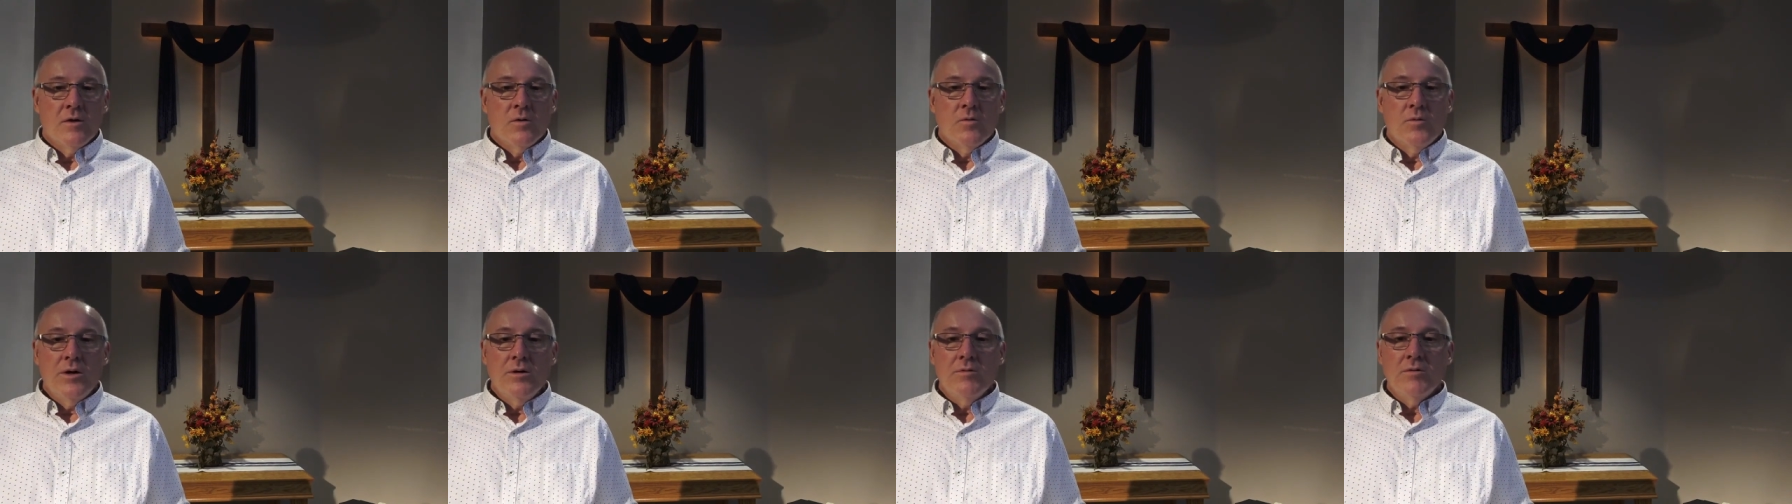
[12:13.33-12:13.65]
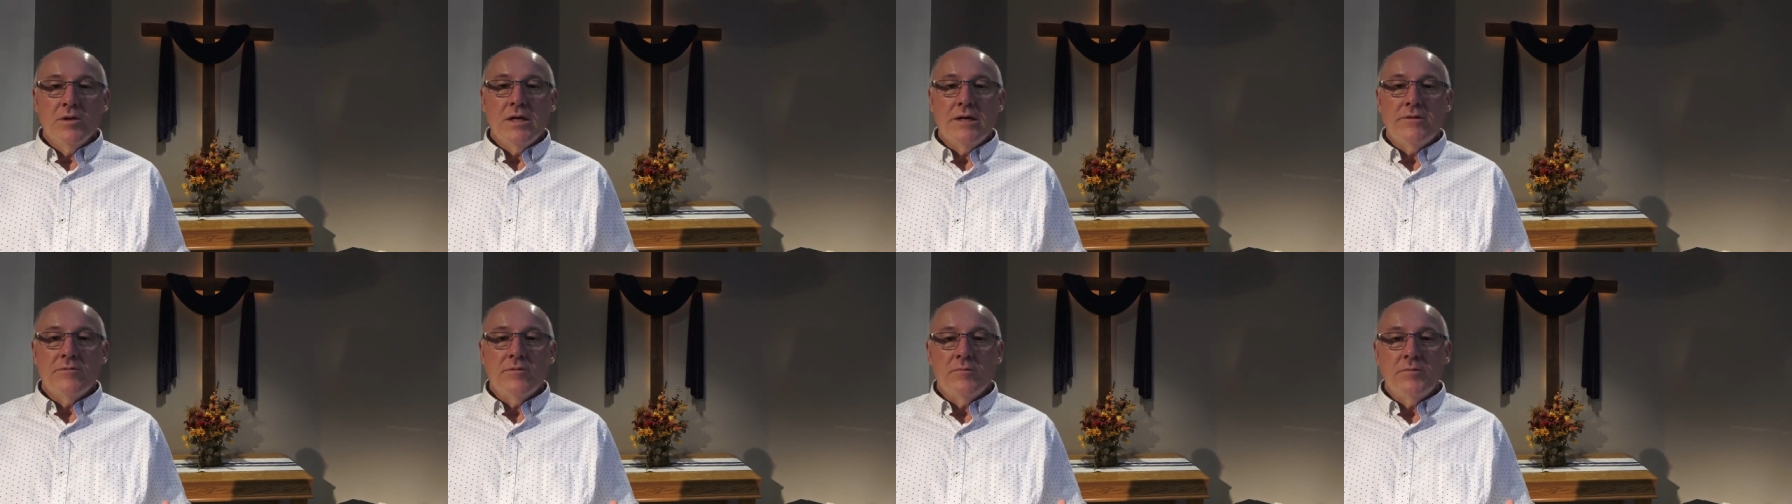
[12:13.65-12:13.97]
we
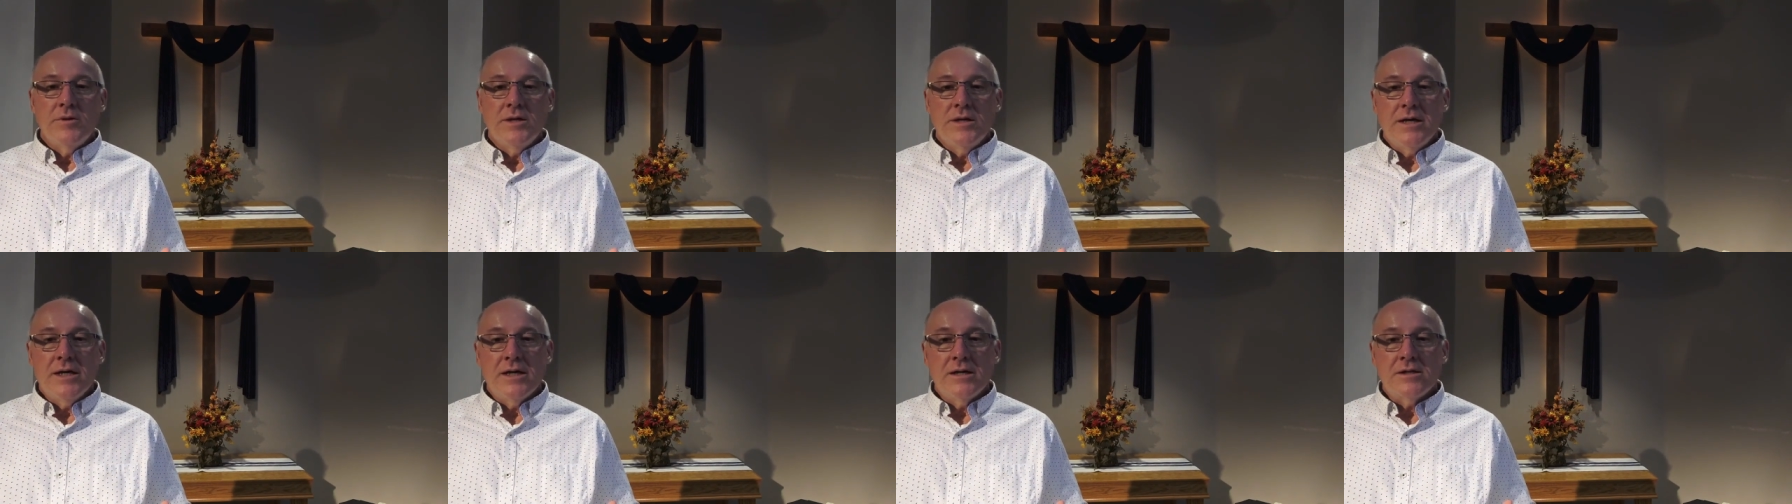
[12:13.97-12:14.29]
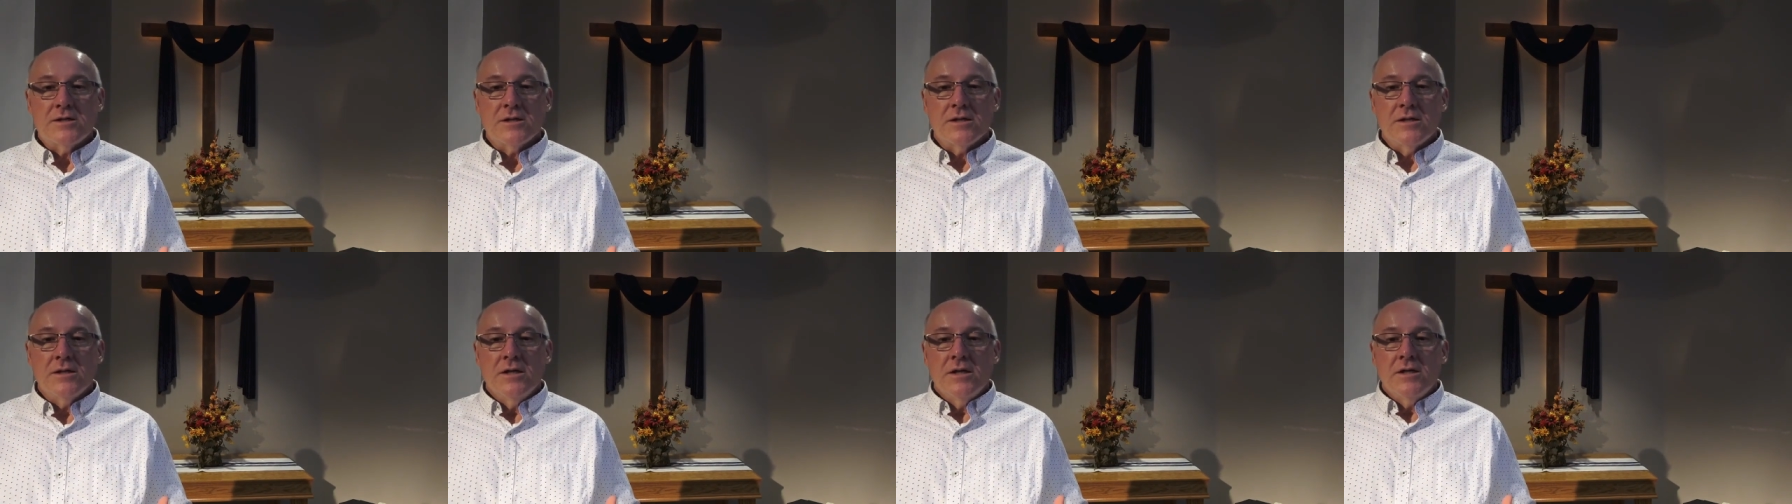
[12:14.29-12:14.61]
will even begin
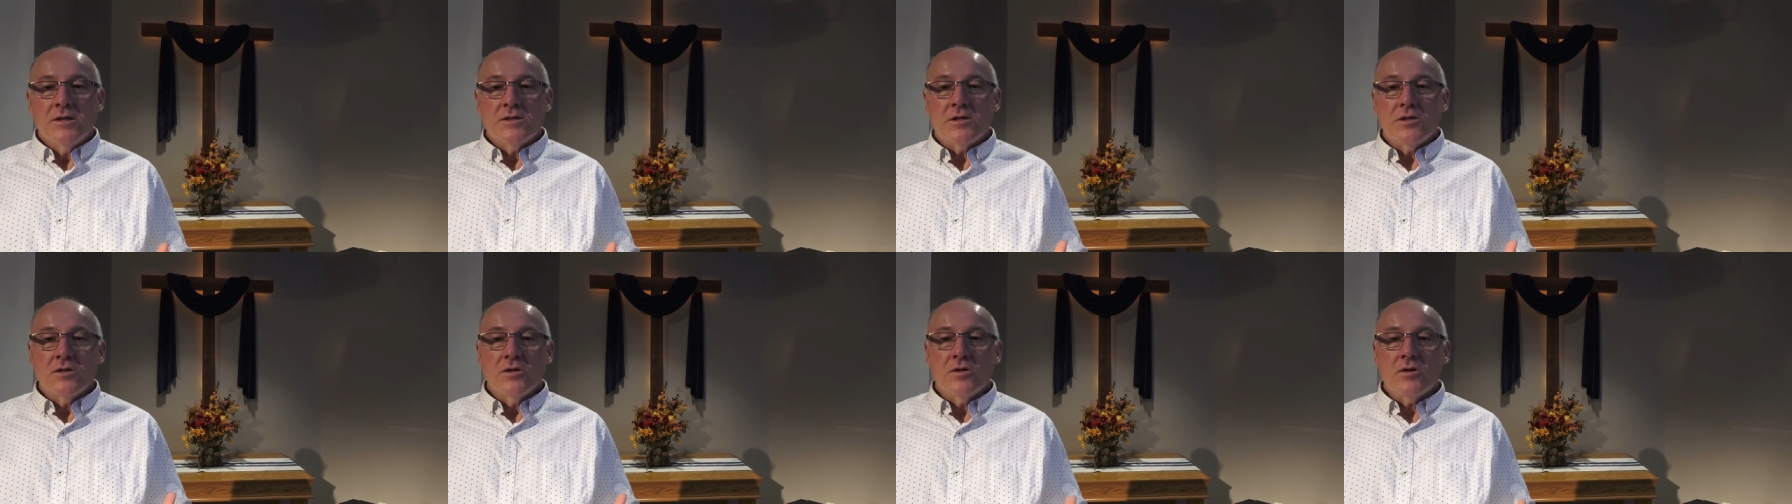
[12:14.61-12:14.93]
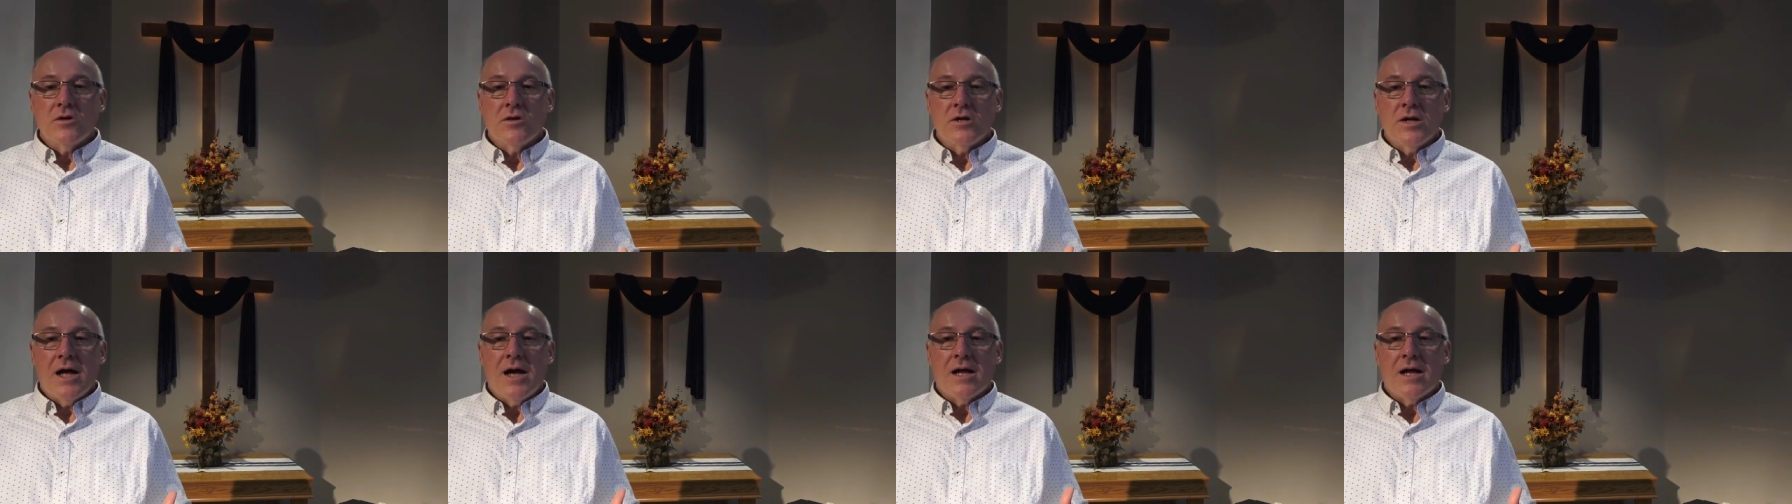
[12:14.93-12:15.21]
to, to learn